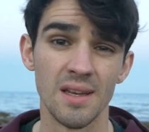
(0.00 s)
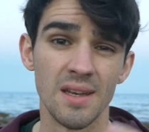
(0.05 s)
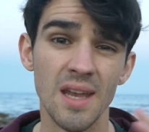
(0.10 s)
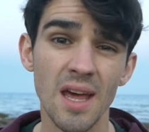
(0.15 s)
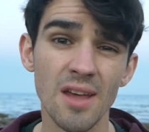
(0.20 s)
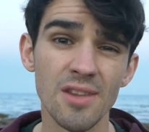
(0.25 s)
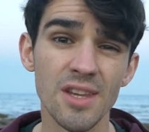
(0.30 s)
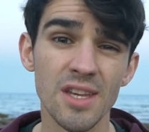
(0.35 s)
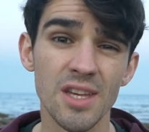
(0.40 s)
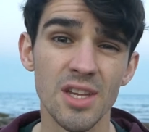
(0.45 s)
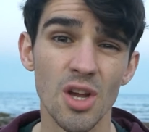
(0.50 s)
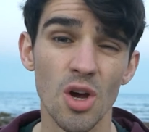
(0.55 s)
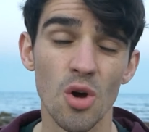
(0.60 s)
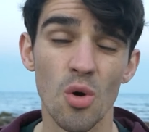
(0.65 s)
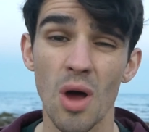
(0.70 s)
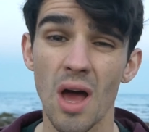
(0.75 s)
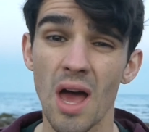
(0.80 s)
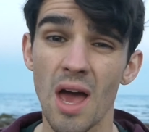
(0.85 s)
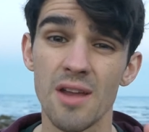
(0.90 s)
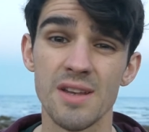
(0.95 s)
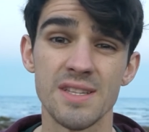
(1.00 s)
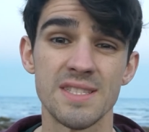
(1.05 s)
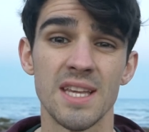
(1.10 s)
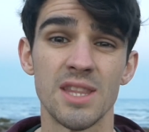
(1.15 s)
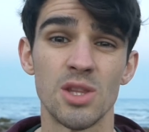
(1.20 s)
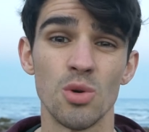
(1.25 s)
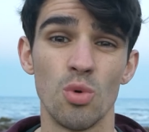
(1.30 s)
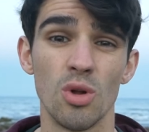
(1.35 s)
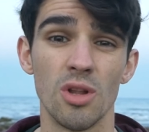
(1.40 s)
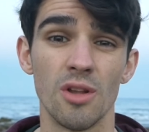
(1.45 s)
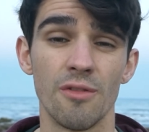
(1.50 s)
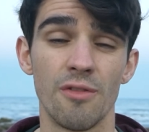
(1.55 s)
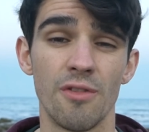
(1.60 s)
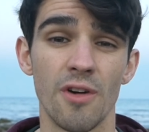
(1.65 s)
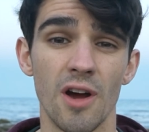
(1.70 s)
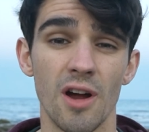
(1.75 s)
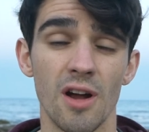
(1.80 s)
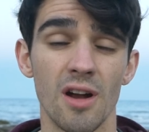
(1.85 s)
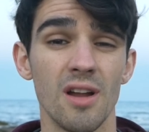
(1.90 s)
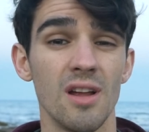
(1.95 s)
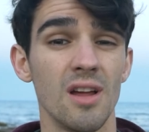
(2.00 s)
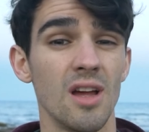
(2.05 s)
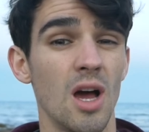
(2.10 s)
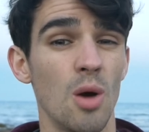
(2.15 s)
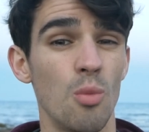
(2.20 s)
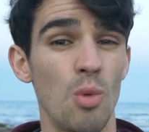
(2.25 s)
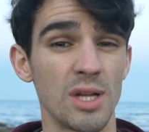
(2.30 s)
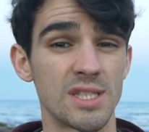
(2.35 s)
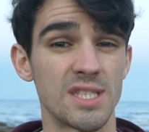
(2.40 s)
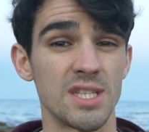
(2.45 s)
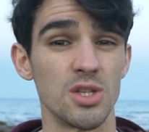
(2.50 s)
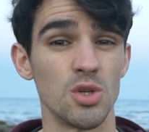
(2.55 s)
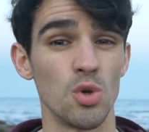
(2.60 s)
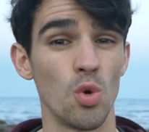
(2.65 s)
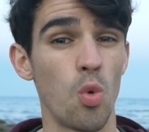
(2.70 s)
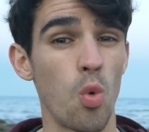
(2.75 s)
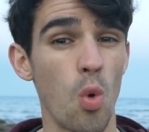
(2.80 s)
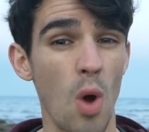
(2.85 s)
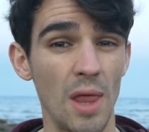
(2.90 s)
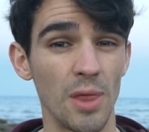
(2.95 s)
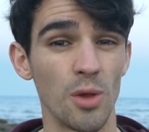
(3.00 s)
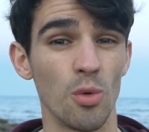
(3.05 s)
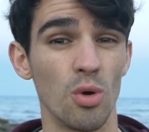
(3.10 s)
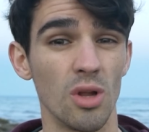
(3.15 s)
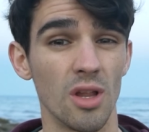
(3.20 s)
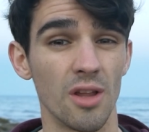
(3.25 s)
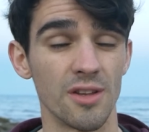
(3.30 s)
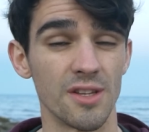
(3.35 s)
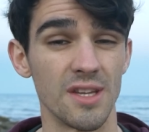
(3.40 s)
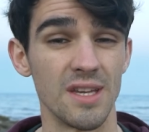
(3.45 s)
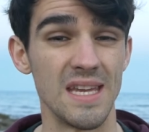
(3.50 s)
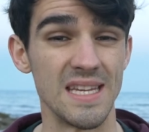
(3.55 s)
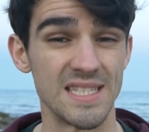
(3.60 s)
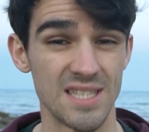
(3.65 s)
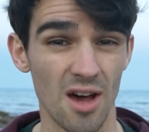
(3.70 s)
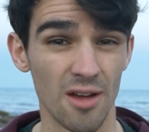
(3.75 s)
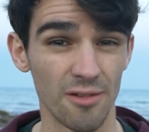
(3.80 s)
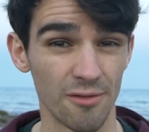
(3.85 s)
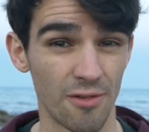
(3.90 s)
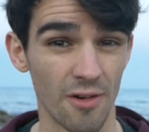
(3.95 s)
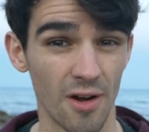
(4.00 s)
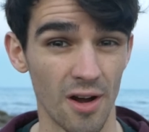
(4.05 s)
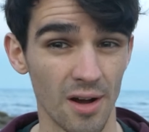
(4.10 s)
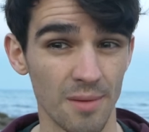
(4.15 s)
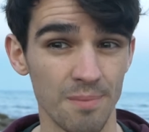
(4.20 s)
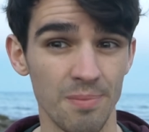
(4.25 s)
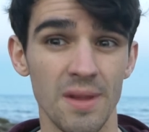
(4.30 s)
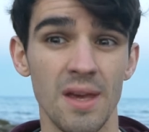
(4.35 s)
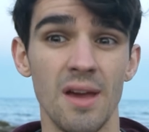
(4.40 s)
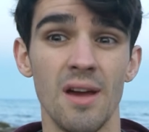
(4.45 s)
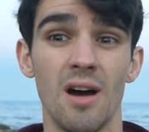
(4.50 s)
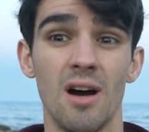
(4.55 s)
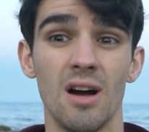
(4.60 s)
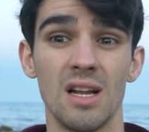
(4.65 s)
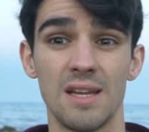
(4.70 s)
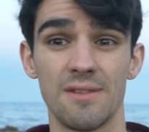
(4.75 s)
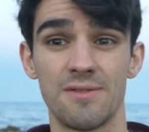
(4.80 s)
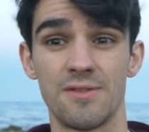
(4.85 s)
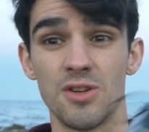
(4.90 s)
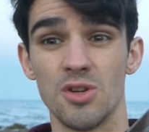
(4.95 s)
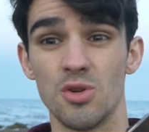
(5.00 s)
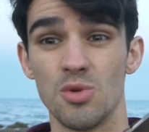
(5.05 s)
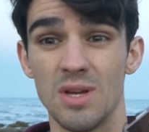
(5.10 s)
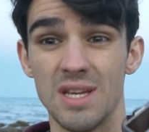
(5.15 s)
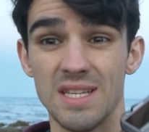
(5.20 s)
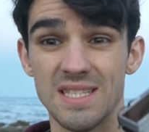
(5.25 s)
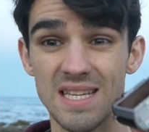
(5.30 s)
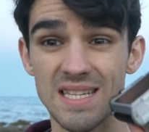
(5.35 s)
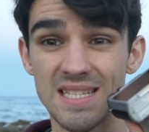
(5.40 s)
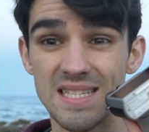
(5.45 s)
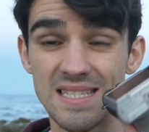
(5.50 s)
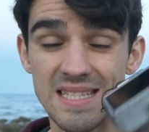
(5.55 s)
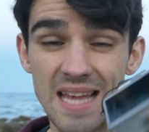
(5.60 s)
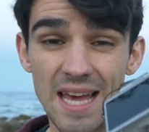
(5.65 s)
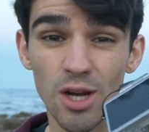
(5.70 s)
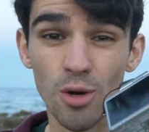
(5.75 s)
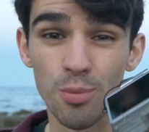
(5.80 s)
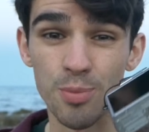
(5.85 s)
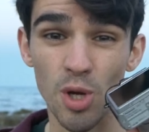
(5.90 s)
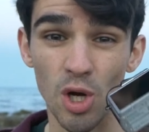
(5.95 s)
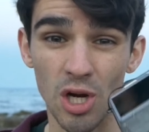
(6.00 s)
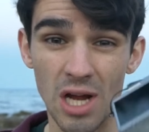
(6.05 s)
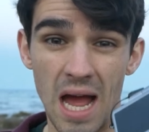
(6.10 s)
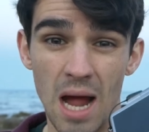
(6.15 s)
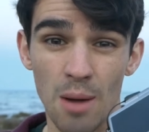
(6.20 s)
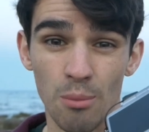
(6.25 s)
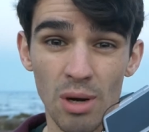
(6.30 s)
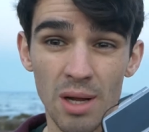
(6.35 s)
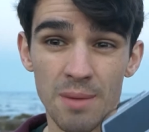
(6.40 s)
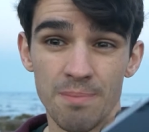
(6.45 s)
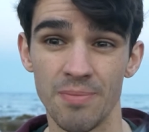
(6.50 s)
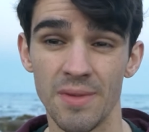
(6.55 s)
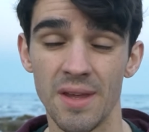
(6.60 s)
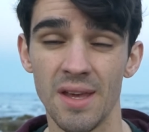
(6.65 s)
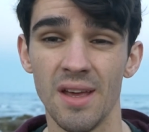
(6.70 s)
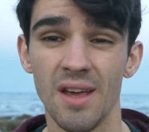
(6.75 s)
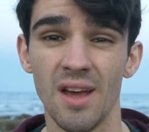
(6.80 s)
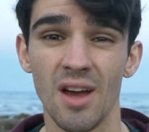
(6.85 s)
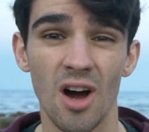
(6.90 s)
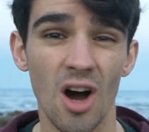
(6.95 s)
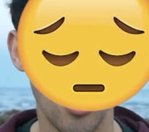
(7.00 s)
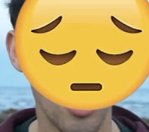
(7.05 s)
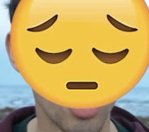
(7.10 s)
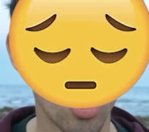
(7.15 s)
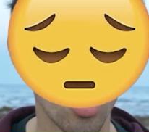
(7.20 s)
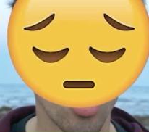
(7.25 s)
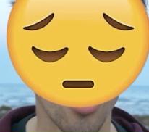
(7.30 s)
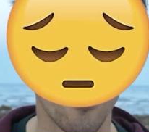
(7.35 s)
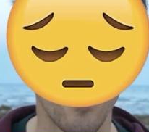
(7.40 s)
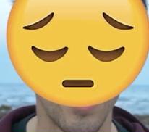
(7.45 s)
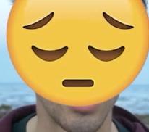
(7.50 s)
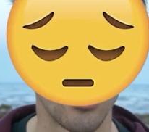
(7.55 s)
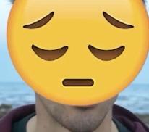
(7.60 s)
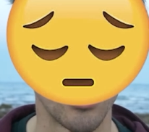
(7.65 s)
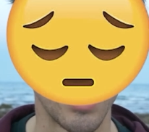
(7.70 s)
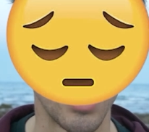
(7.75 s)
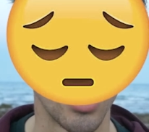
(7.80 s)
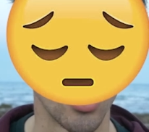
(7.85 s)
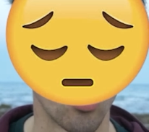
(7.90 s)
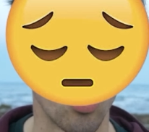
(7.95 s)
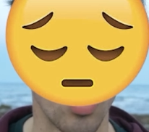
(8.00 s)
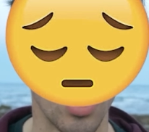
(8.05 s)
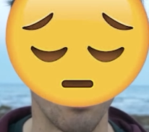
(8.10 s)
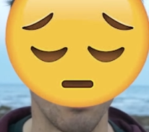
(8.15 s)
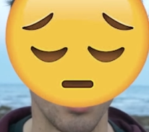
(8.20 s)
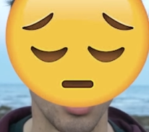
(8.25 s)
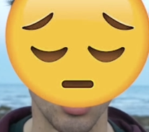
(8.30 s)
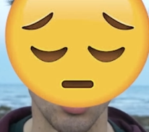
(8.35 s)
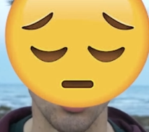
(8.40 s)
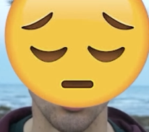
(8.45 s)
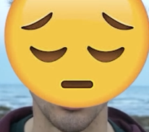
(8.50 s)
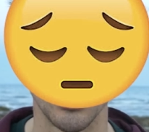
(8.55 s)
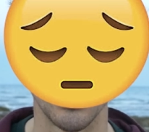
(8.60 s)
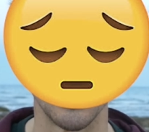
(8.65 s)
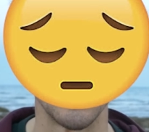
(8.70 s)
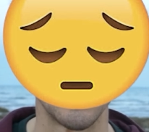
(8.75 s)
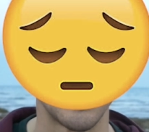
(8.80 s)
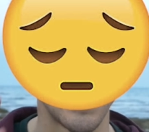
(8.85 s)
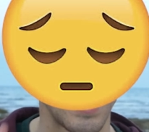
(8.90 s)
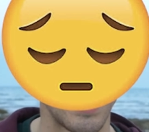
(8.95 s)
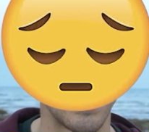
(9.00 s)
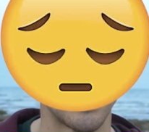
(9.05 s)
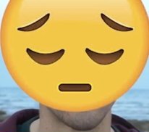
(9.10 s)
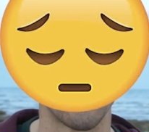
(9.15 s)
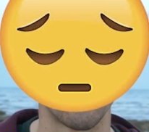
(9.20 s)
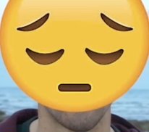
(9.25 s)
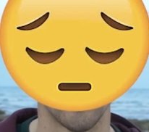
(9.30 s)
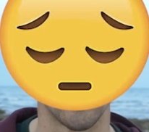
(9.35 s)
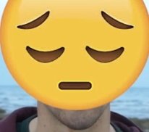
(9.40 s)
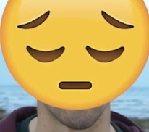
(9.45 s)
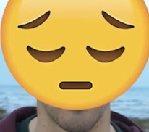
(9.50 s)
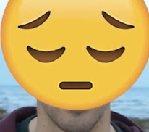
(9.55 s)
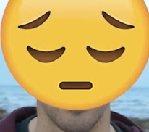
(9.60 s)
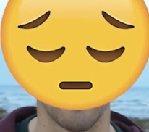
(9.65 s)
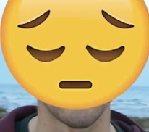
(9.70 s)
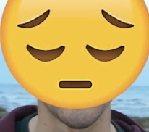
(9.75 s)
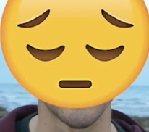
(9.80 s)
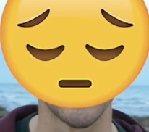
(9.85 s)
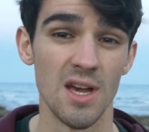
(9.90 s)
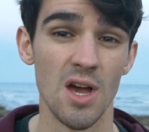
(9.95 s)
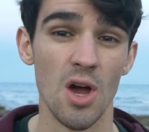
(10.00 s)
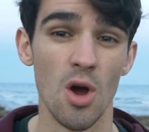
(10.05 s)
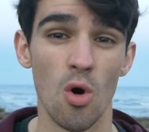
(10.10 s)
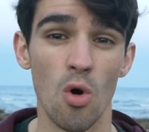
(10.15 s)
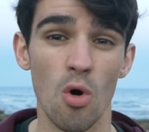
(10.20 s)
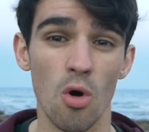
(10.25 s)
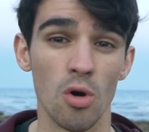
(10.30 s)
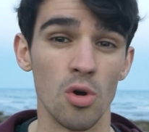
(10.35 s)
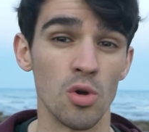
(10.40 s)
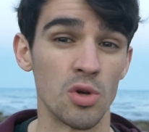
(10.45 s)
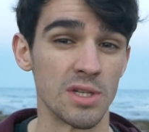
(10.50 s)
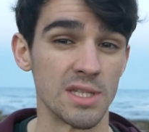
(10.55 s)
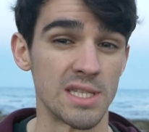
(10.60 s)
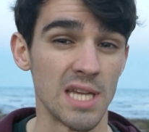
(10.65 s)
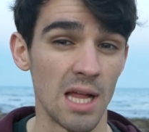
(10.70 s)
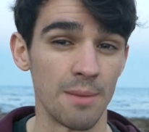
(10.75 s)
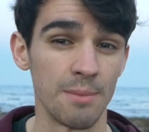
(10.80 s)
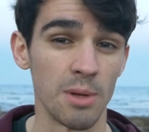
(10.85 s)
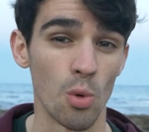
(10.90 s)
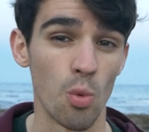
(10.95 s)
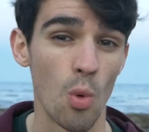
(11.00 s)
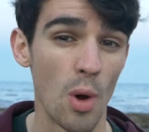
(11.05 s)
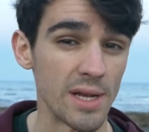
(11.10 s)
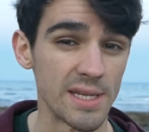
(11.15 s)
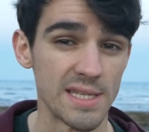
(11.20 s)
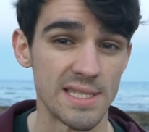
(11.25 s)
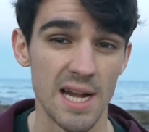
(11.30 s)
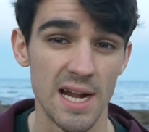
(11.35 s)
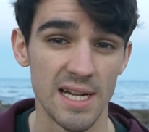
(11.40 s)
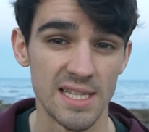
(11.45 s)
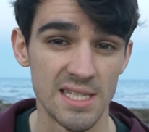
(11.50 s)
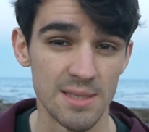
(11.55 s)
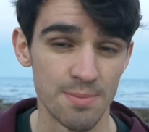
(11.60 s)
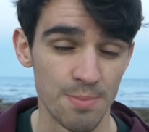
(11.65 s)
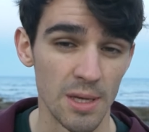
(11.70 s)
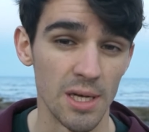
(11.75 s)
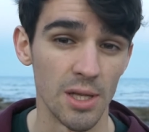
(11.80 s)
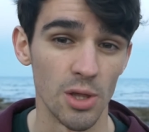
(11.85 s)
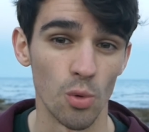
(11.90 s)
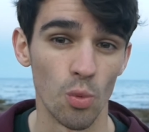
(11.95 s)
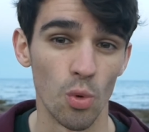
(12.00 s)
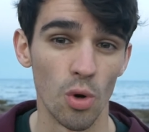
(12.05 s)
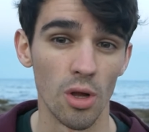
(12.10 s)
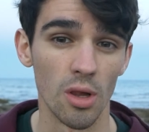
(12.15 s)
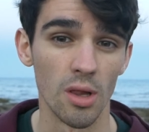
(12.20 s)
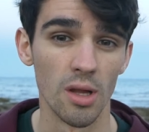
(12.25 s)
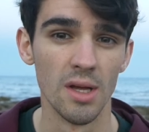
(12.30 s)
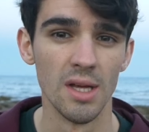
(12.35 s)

Now that you know how to set the wool on fire and what to do when the wool is on fire, all you have to do is set up your camera. I don't have anyone here with me who can take the photographs or who can tell me when to start spinning the wool,